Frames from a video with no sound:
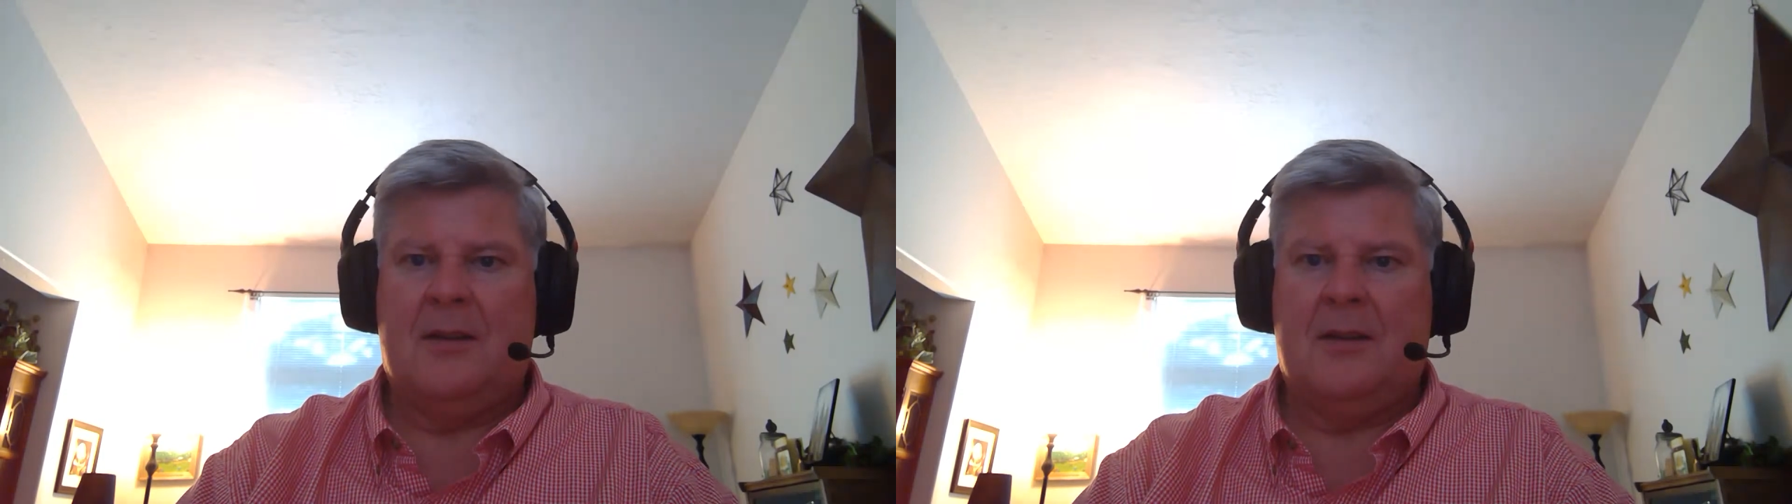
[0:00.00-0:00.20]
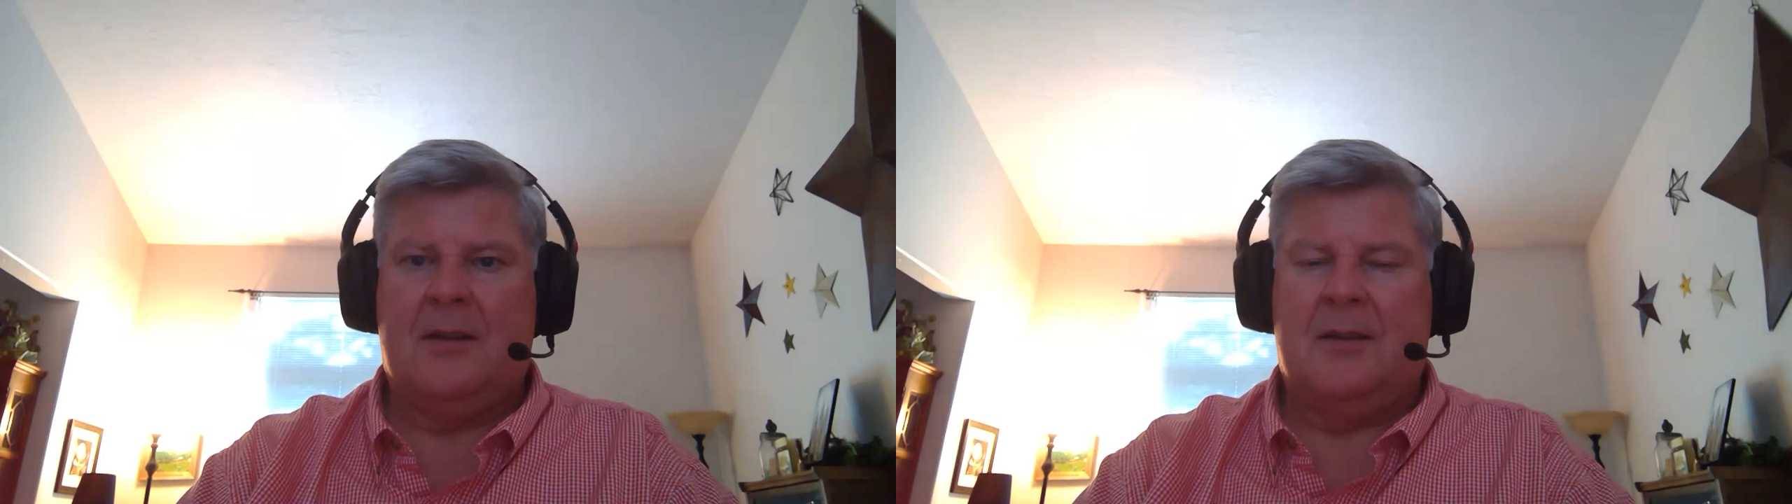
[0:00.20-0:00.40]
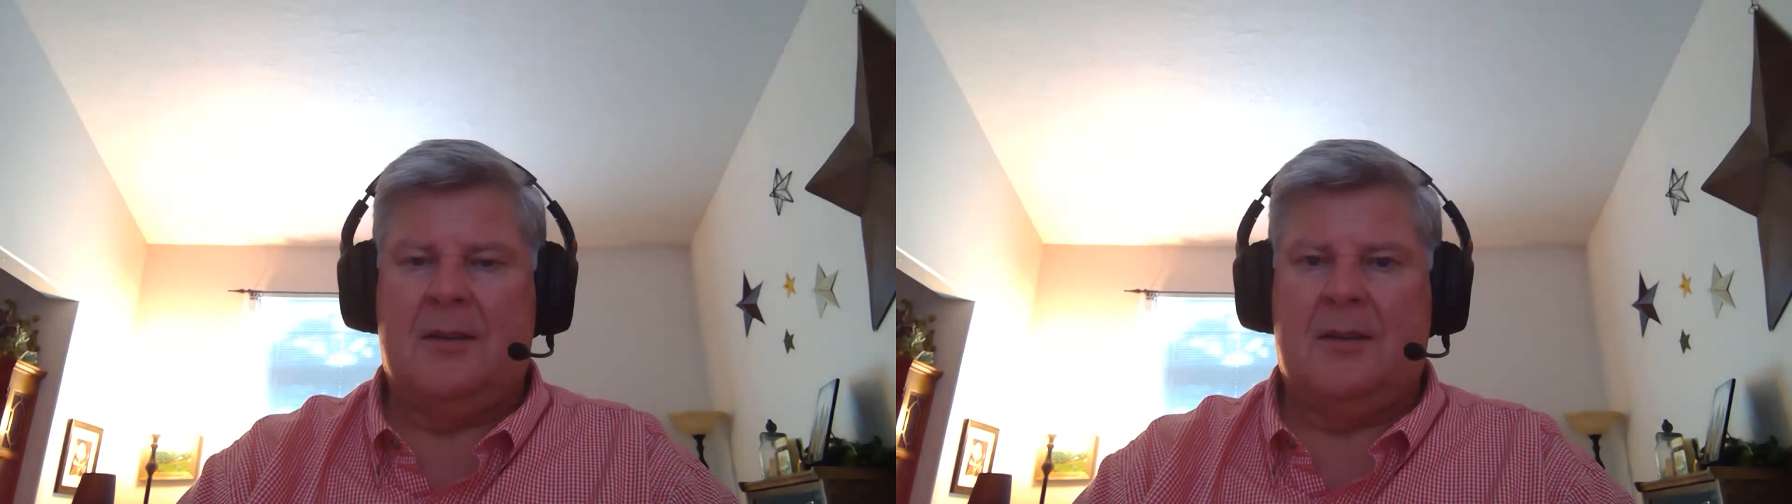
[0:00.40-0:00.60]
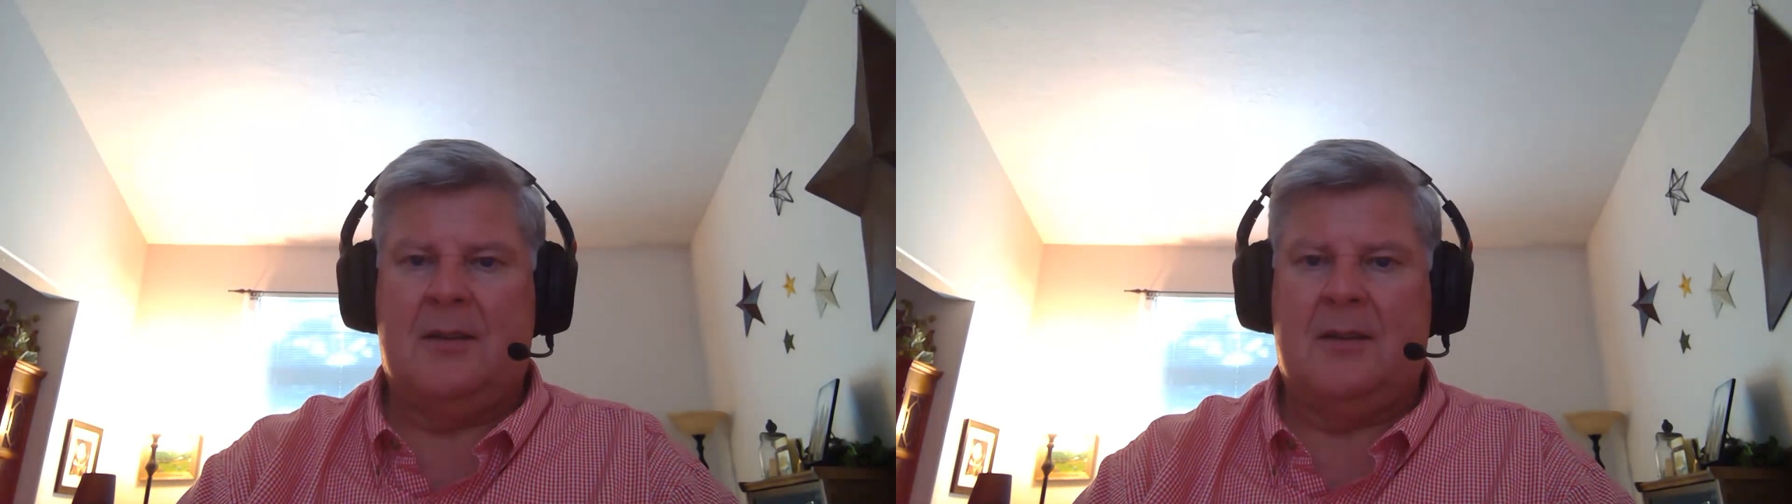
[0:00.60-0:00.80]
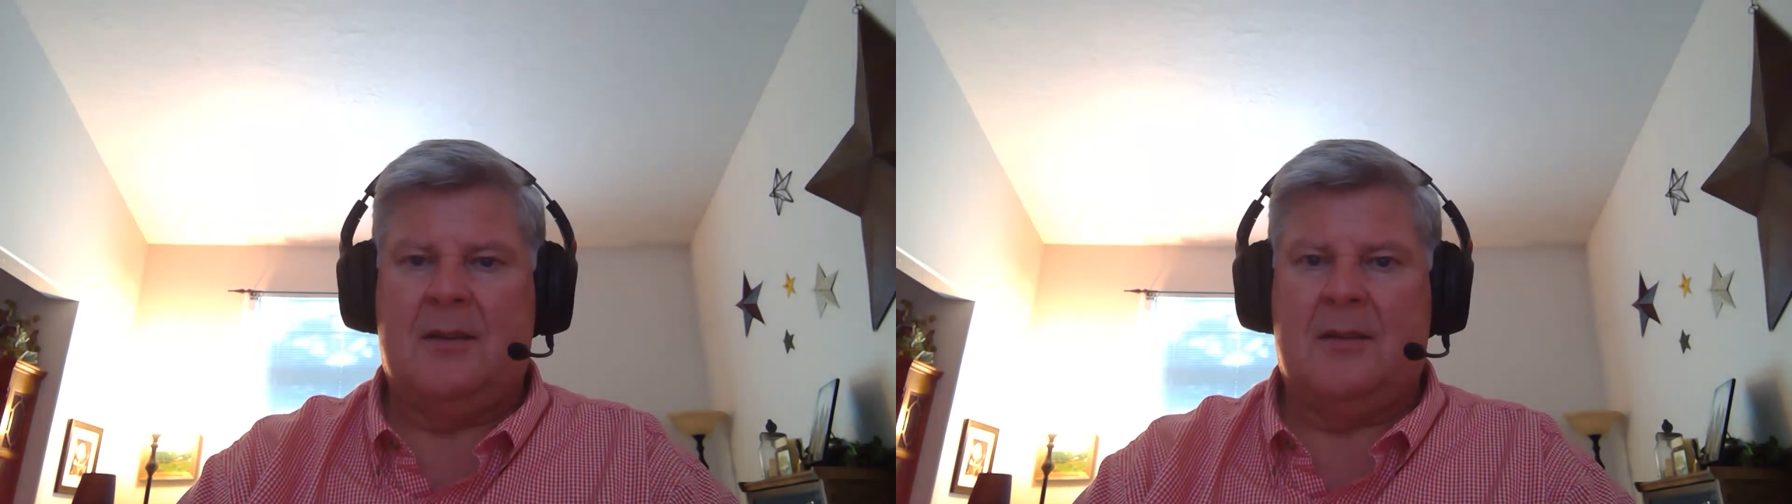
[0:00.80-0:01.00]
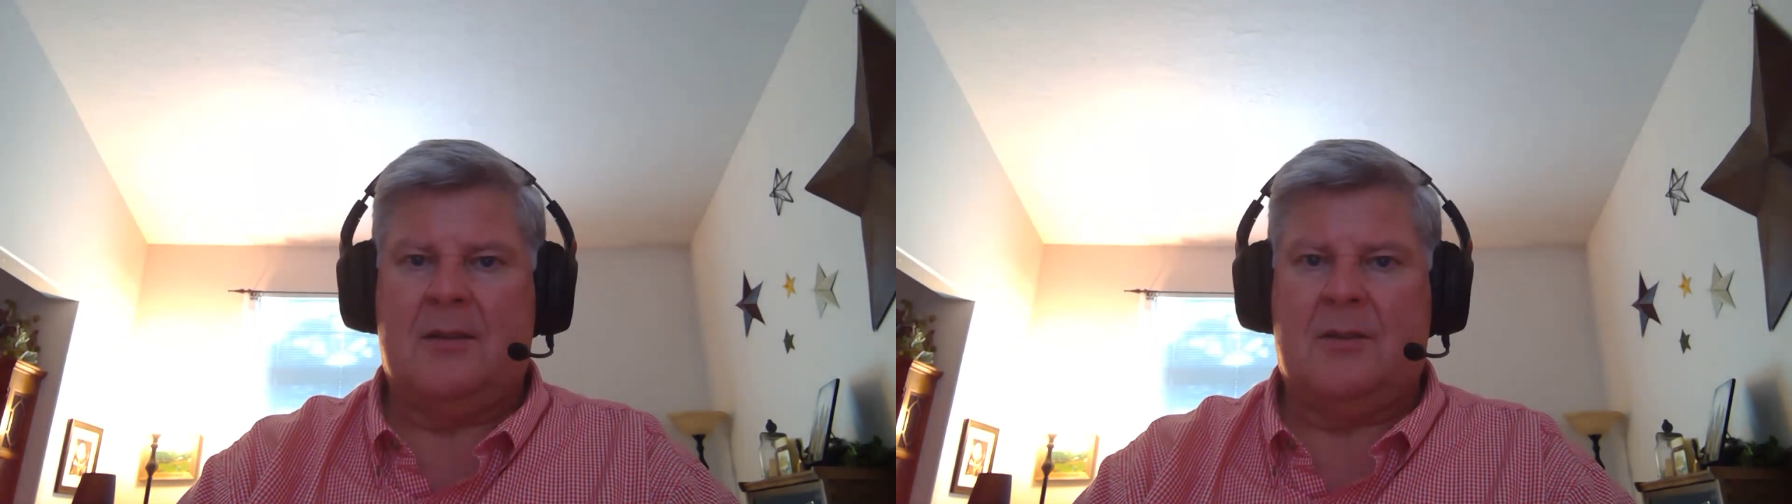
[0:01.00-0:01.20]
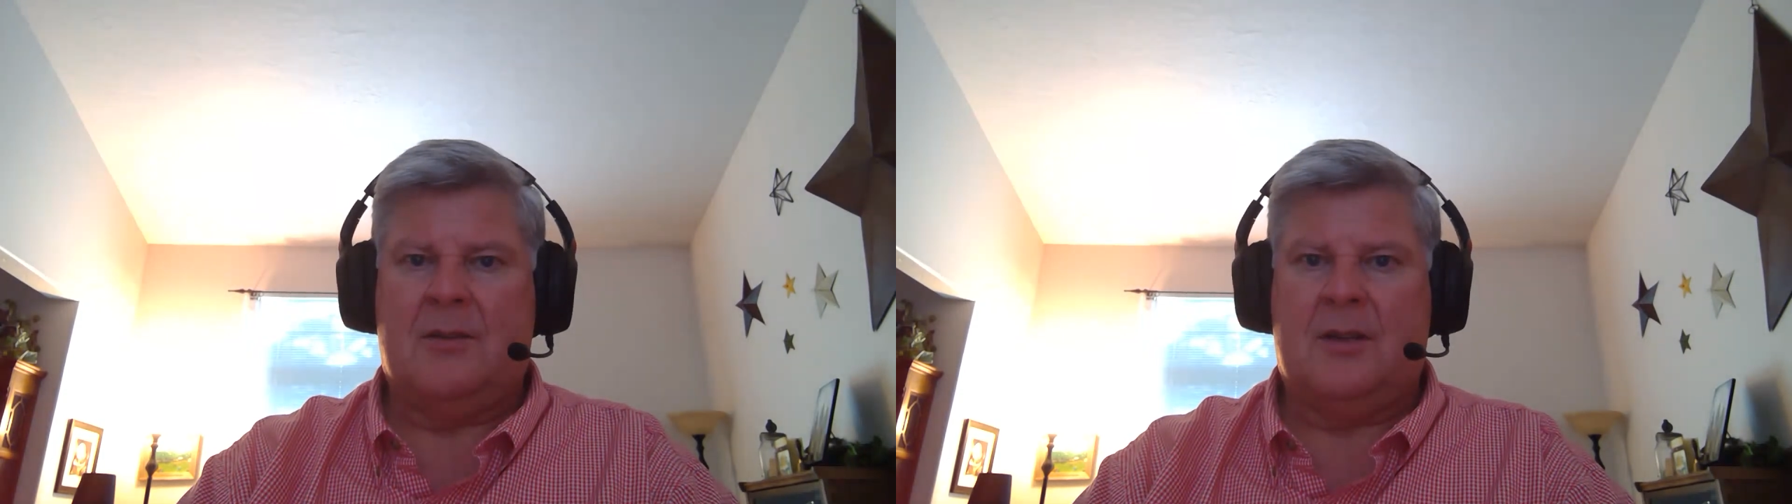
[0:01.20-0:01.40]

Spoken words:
And I'll go